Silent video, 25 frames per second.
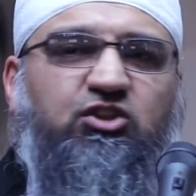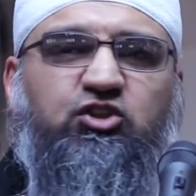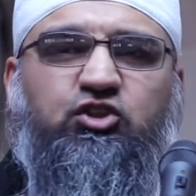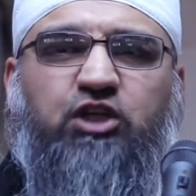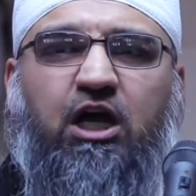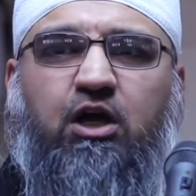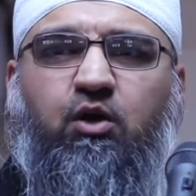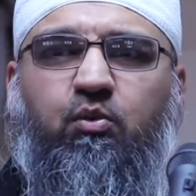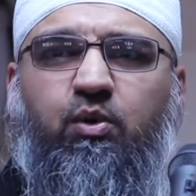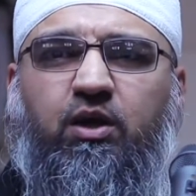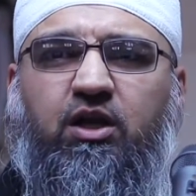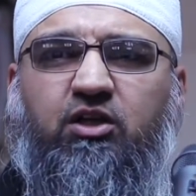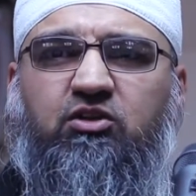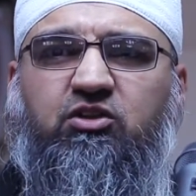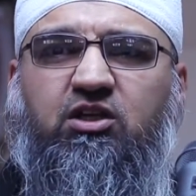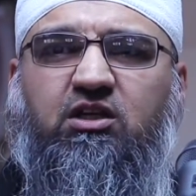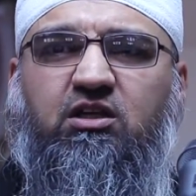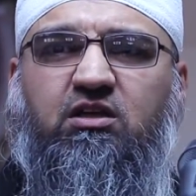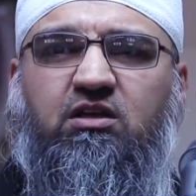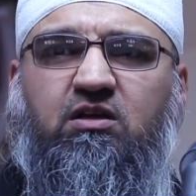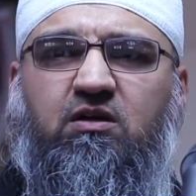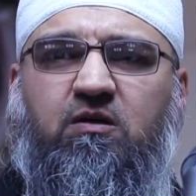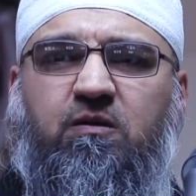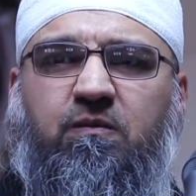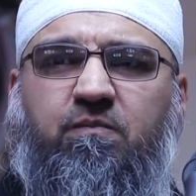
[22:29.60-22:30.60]
and
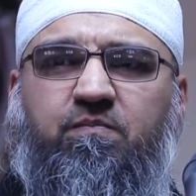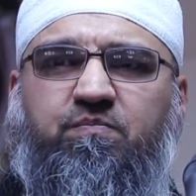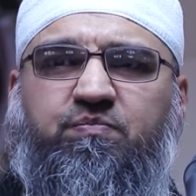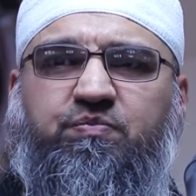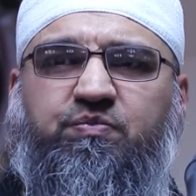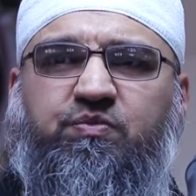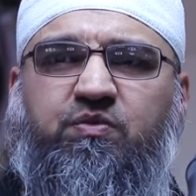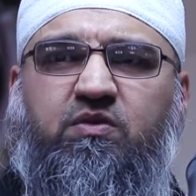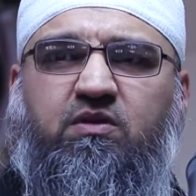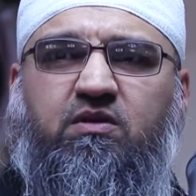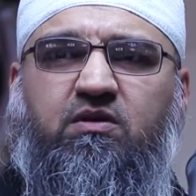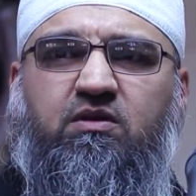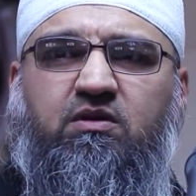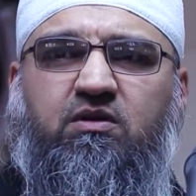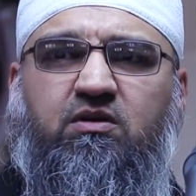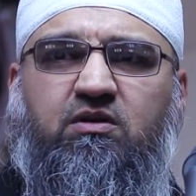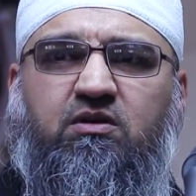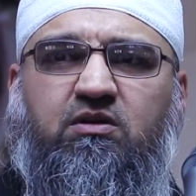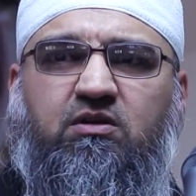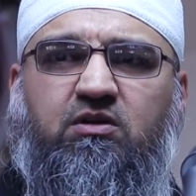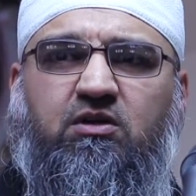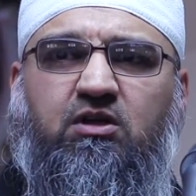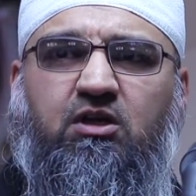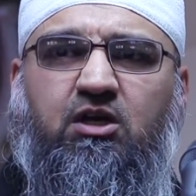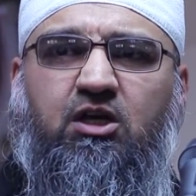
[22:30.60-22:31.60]
tranquility.
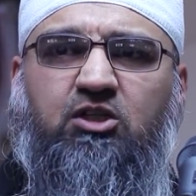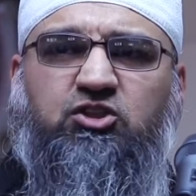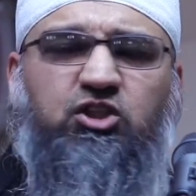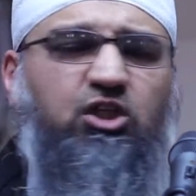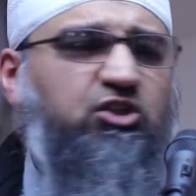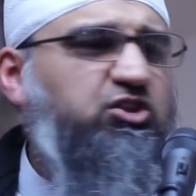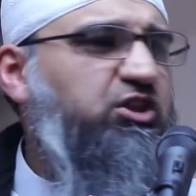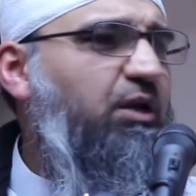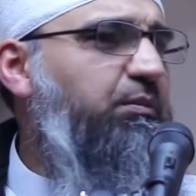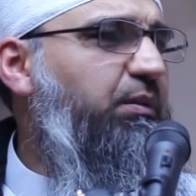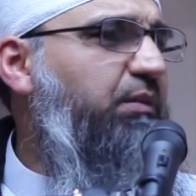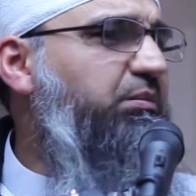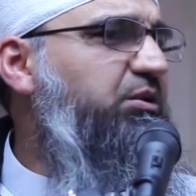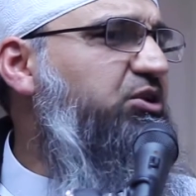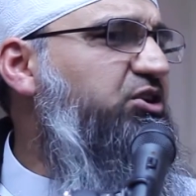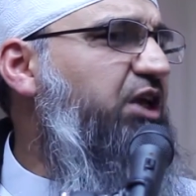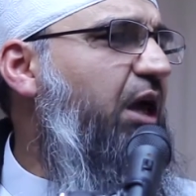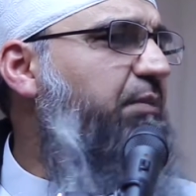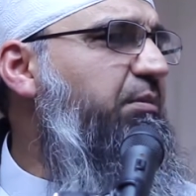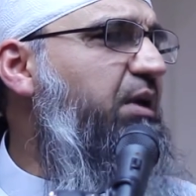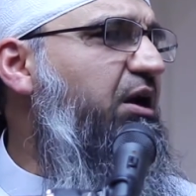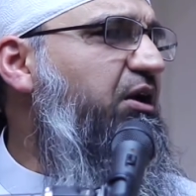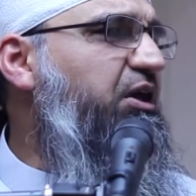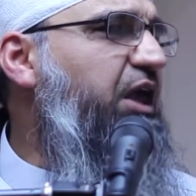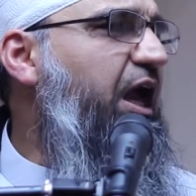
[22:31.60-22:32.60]
Shaykh Ibn
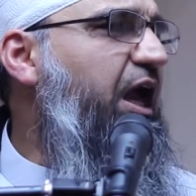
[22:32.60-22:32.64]
Taymiyyah